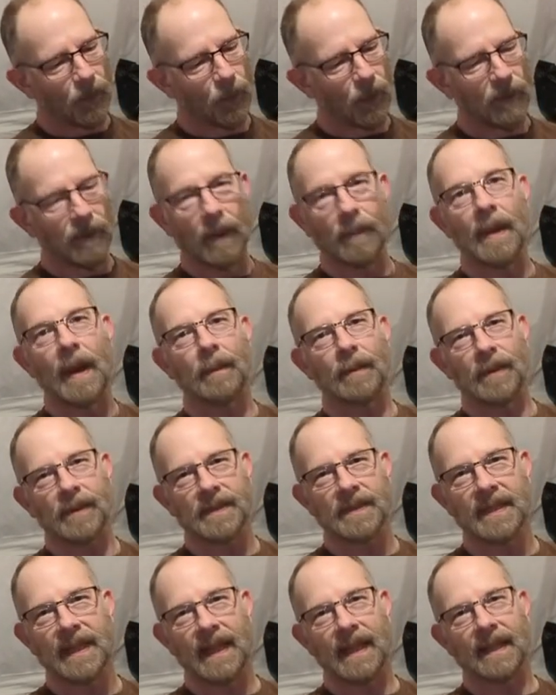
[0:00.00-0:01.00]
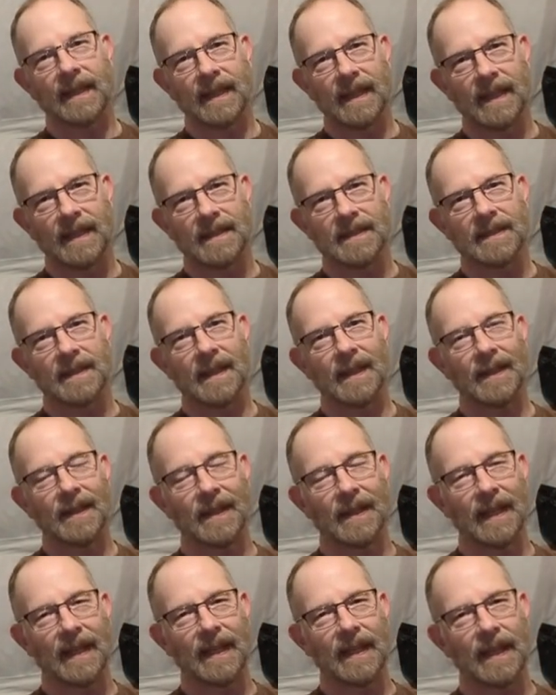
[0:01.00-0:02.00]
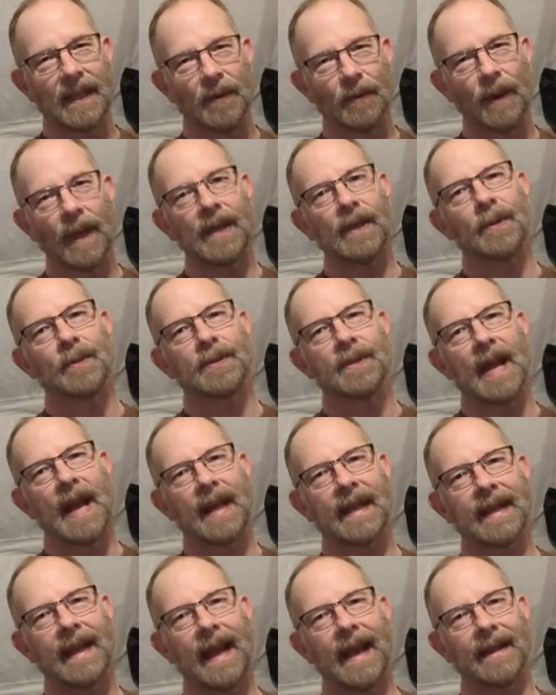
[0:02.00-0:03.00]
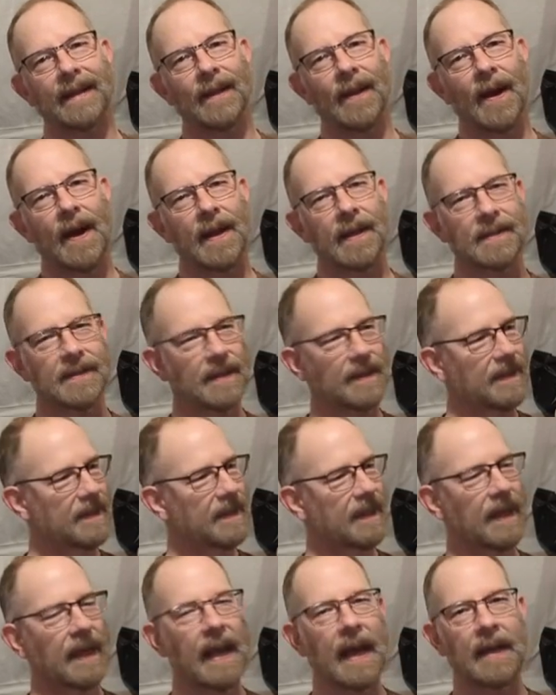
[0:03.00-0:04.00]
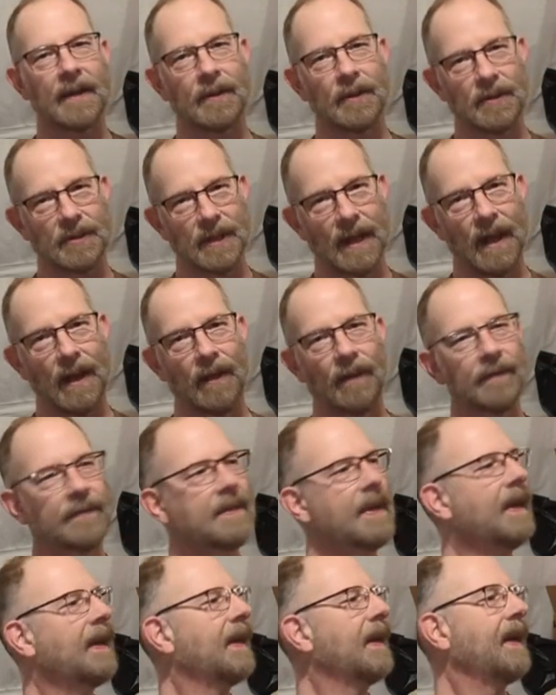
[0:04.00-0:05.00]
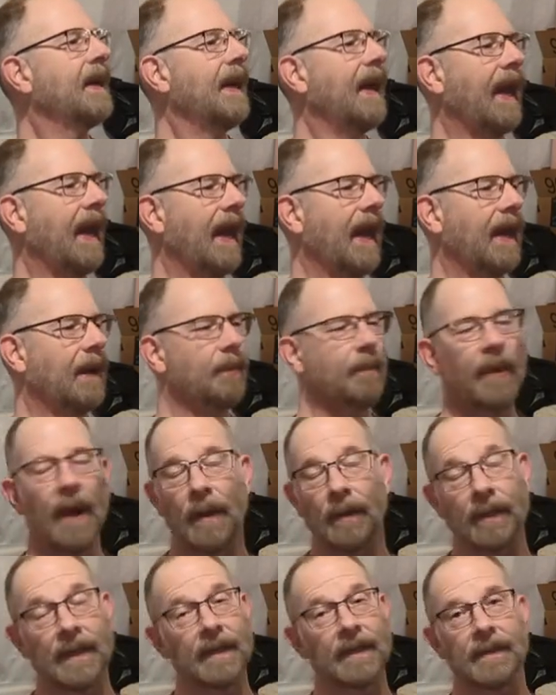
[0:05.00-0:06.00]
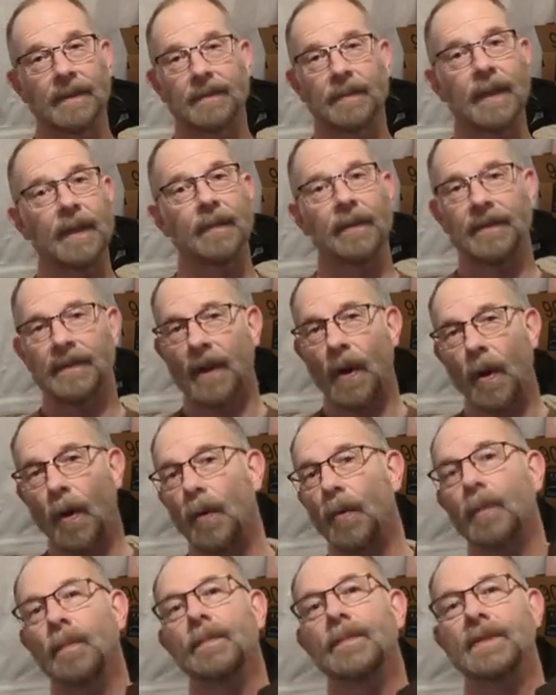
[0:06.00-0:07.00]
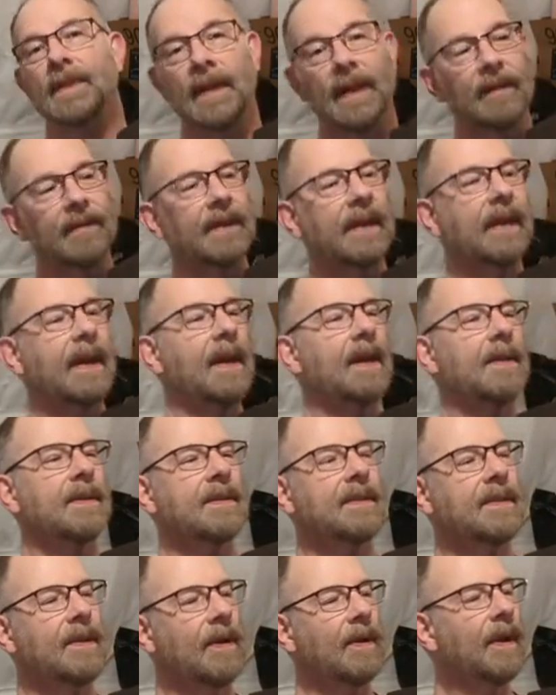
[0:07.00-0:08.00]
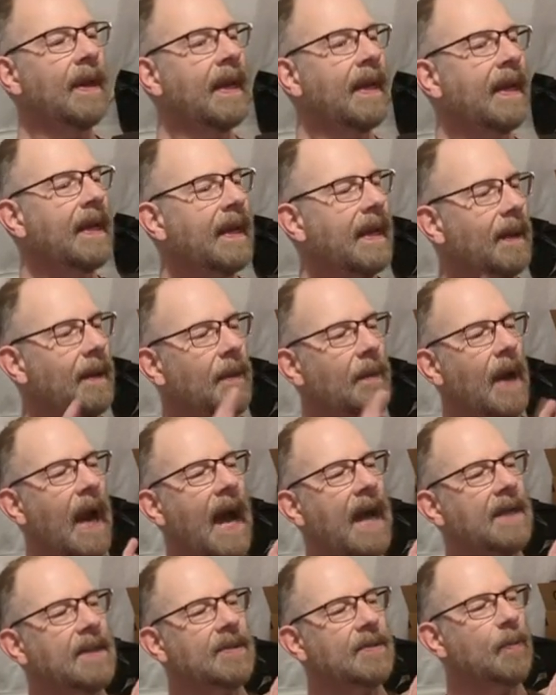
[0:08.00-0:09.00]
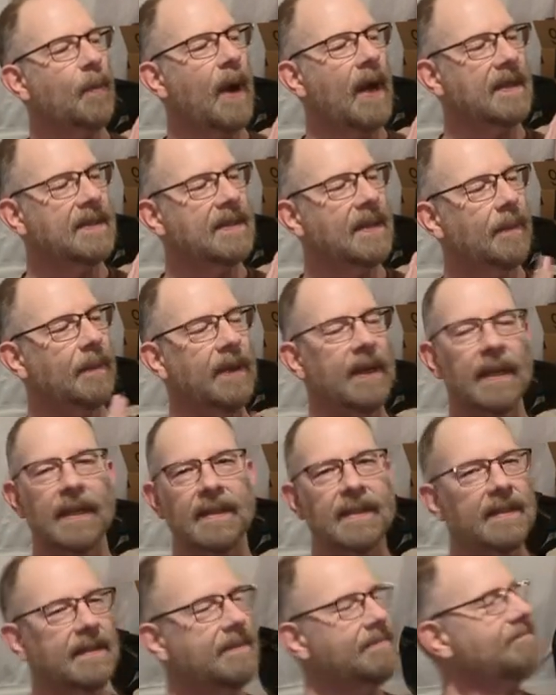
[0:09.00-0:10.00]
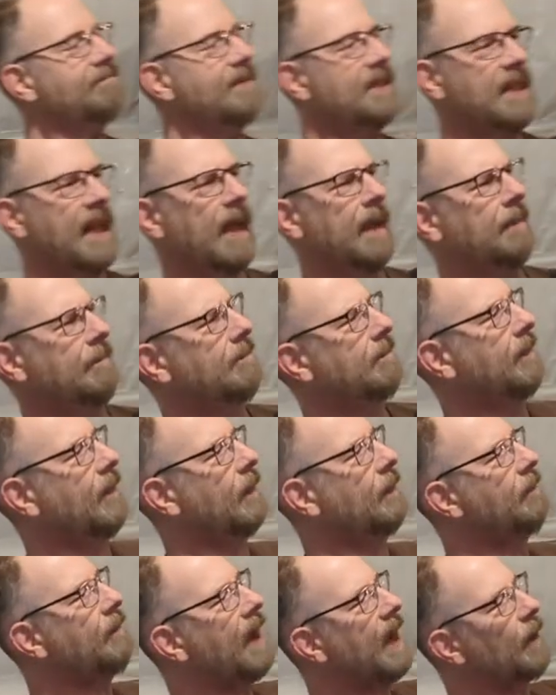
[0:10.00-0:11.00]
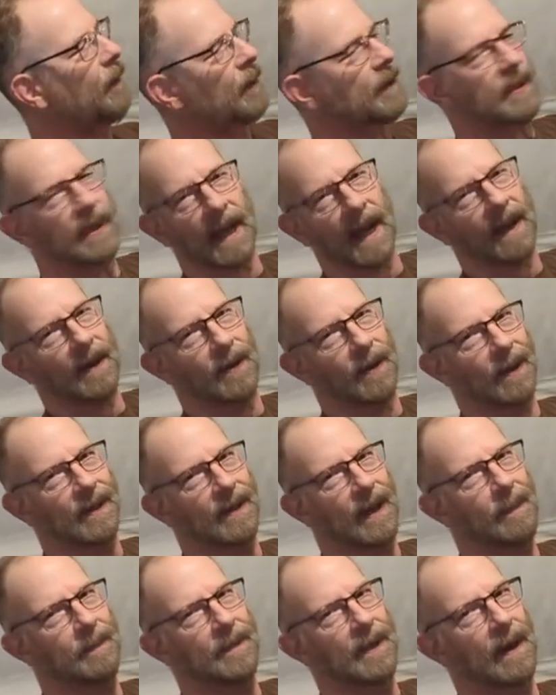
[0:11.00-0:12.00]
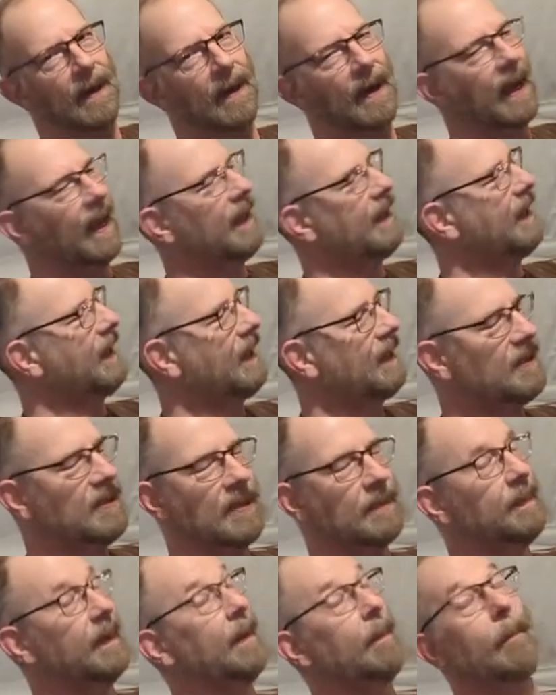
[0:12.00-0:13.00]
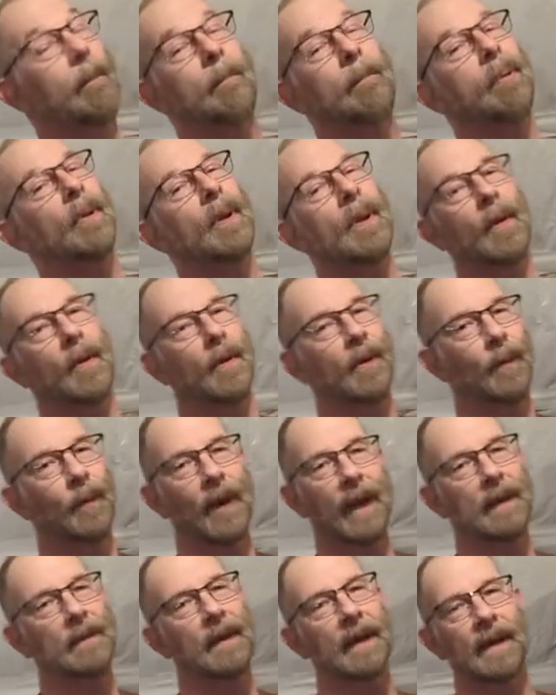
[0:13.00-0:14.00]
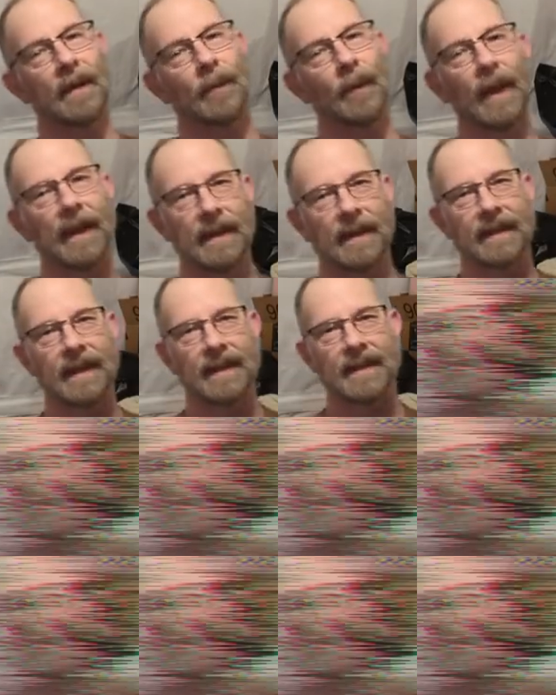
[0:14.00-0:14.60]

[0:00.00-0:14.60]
would remember seeing these in the Radio Shack catalogs and sitting on their shelves, and probably in people's homes and everything else. So I just want somebody to say, "Man, what you got hooked up there?" and just be blown away by the way that